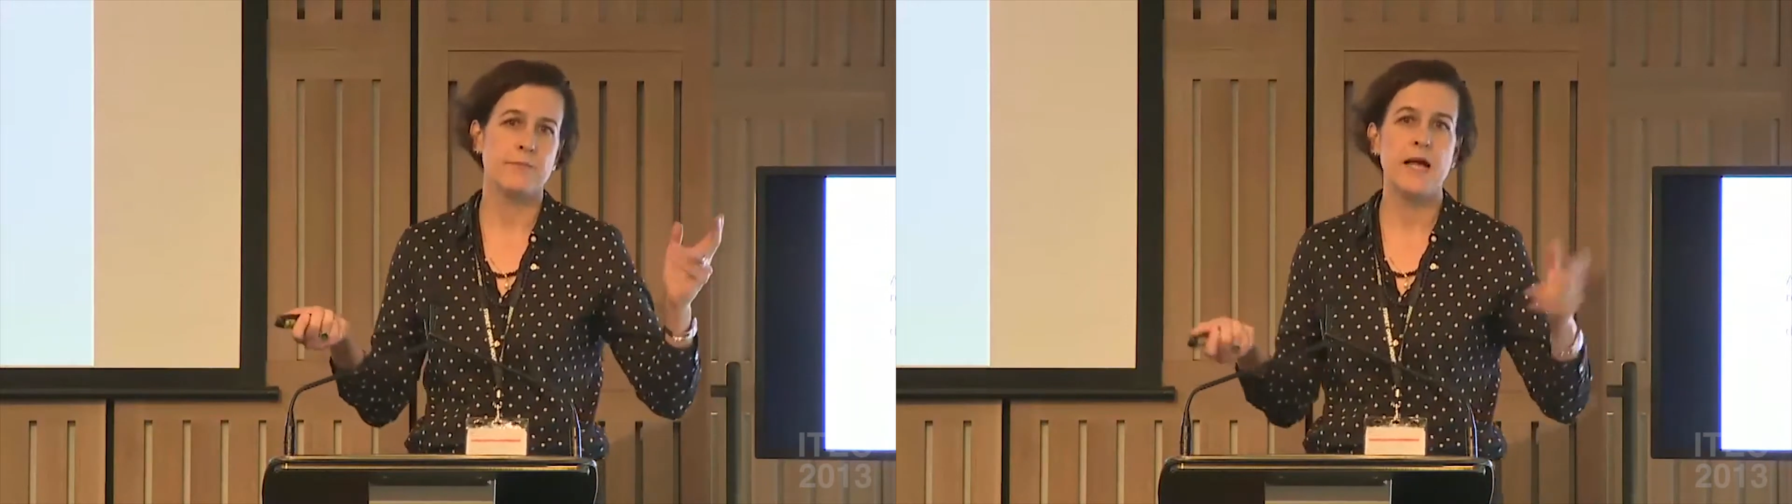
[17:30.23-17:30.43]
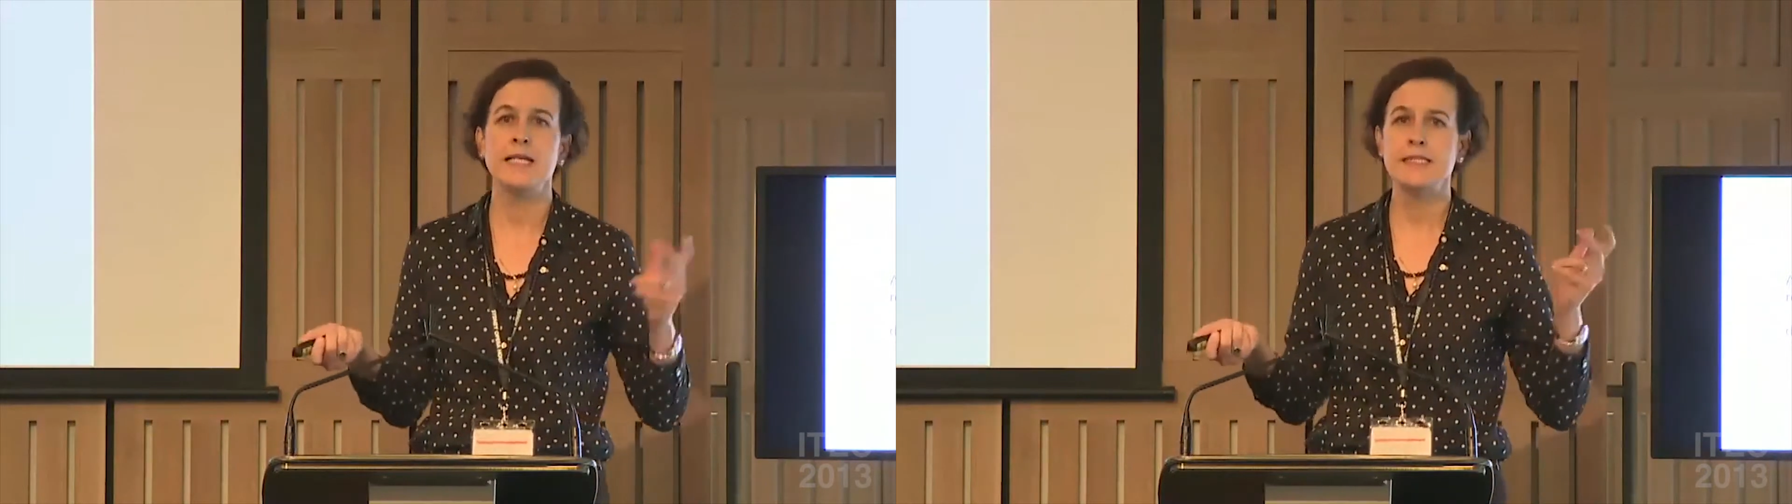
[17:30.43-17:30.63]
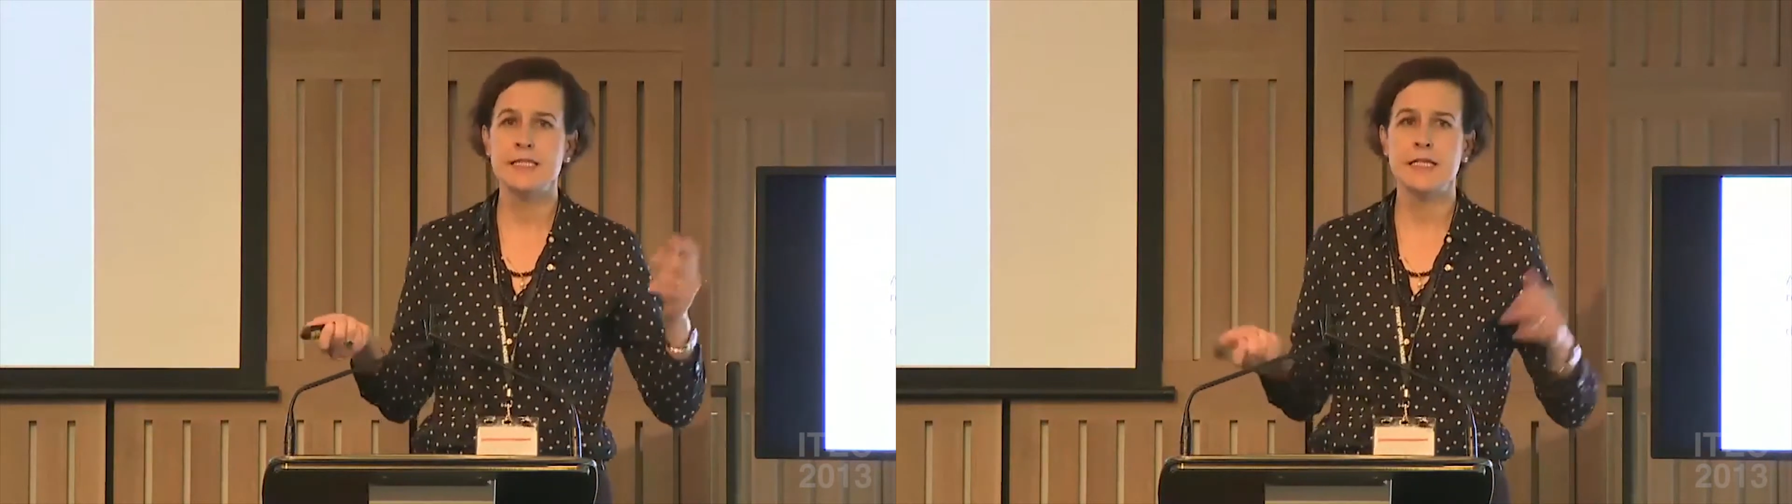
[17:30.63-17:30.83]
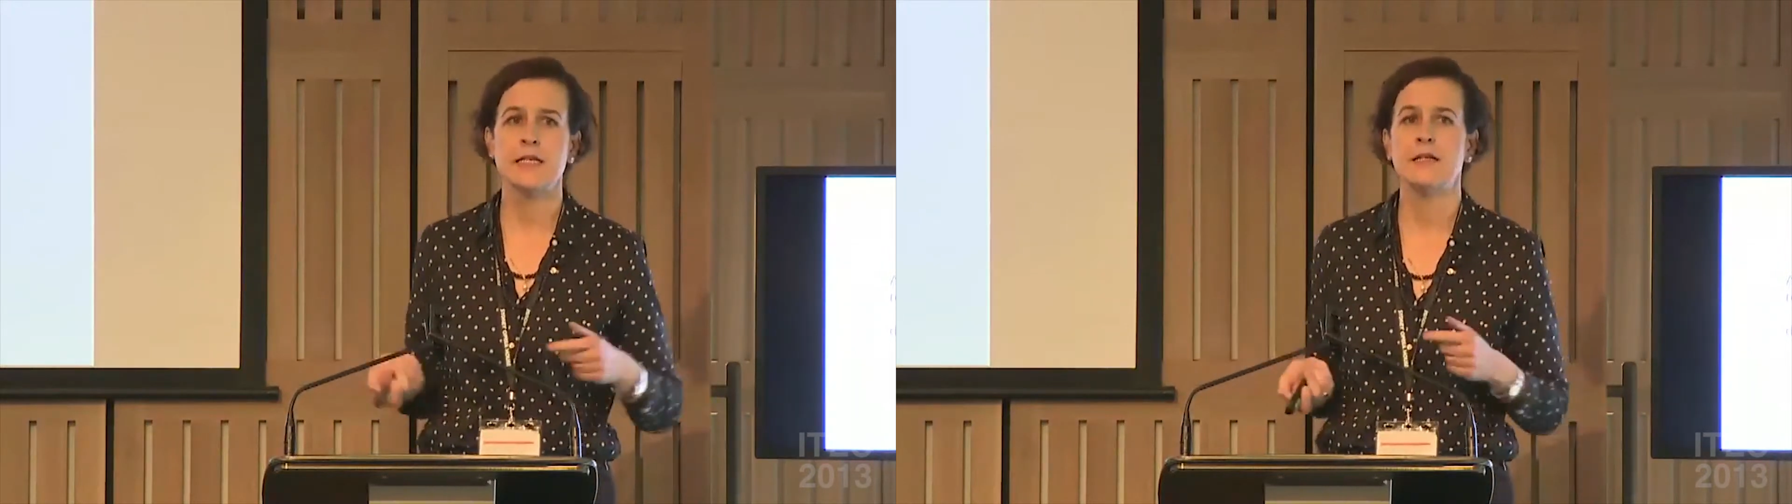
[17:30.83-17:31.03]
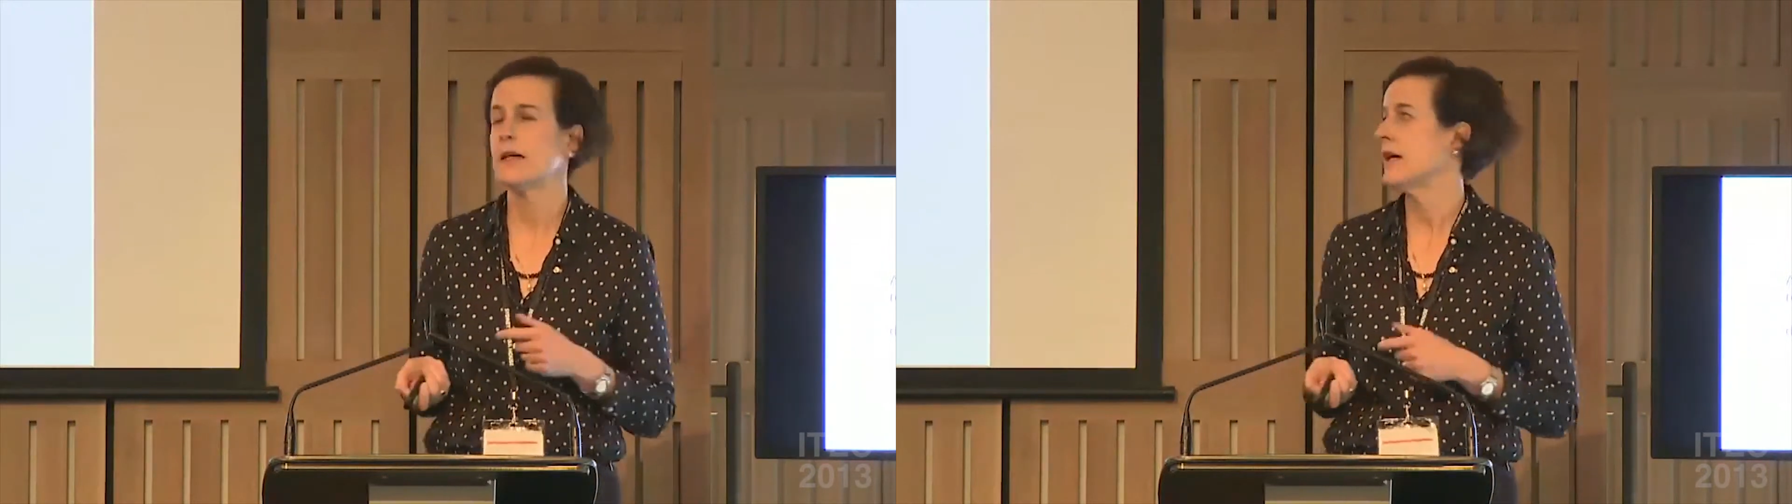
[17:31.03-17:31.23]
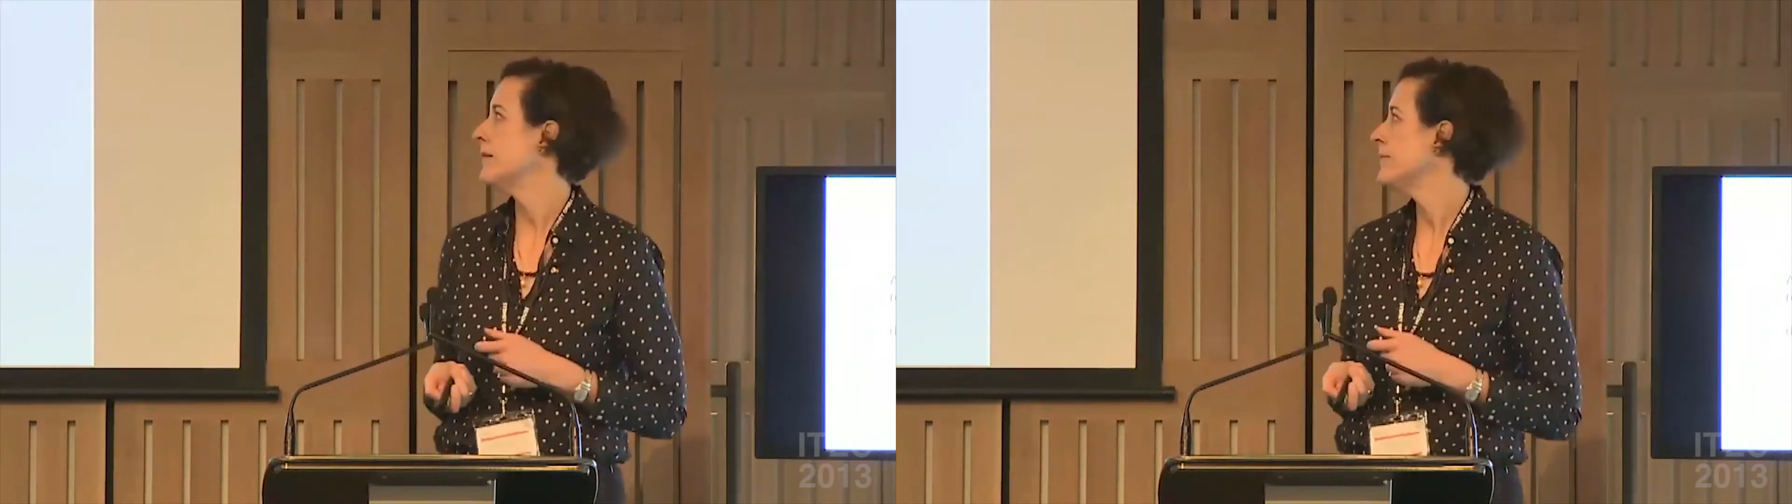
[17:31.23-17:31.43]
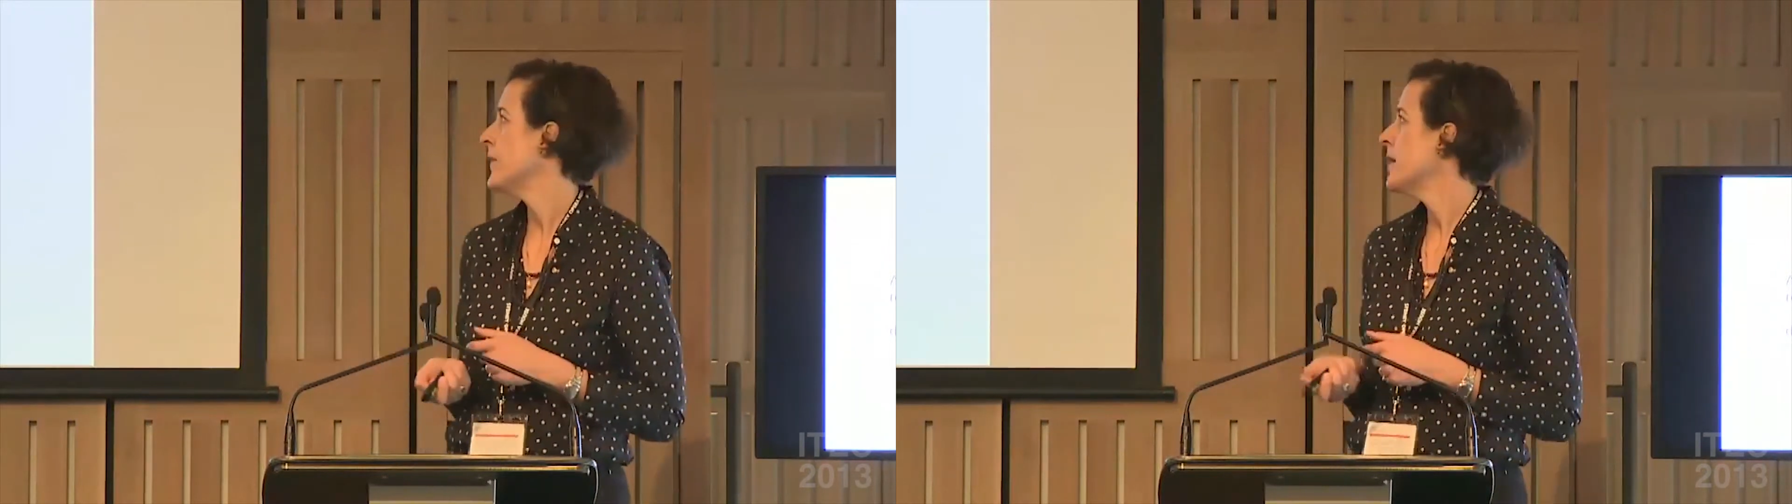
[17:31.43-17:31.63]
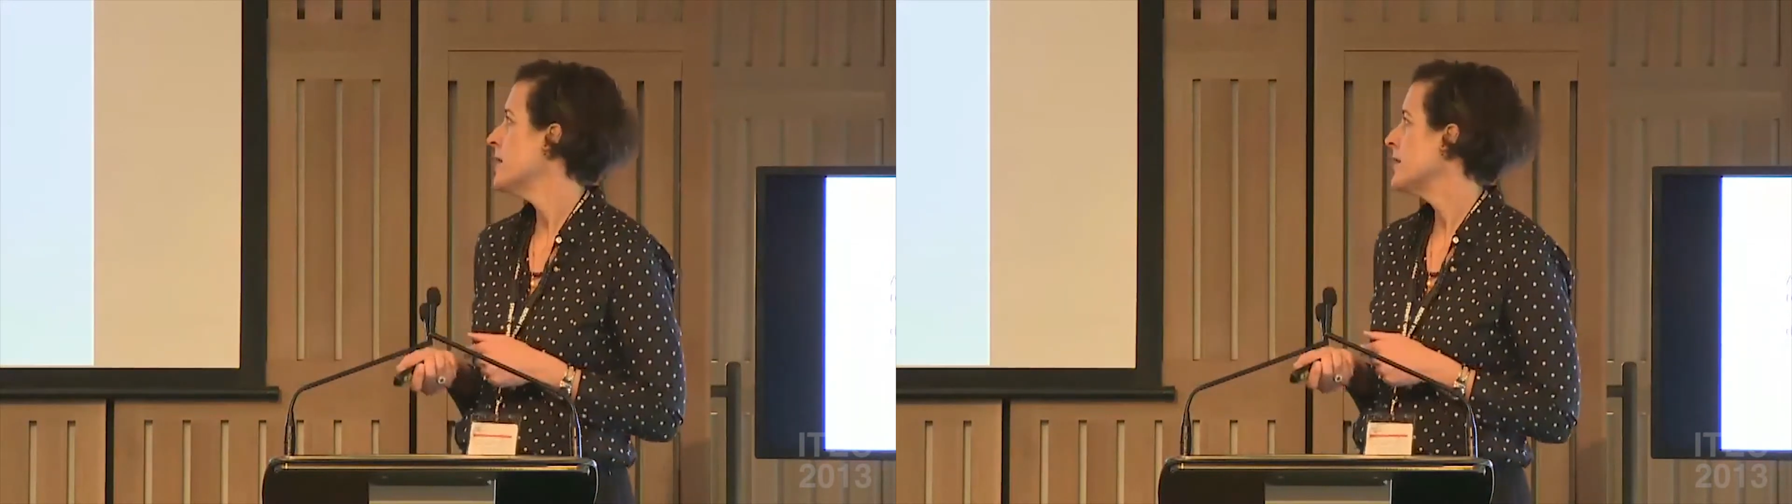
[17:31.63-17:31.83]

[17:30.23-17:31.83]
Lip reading: painting,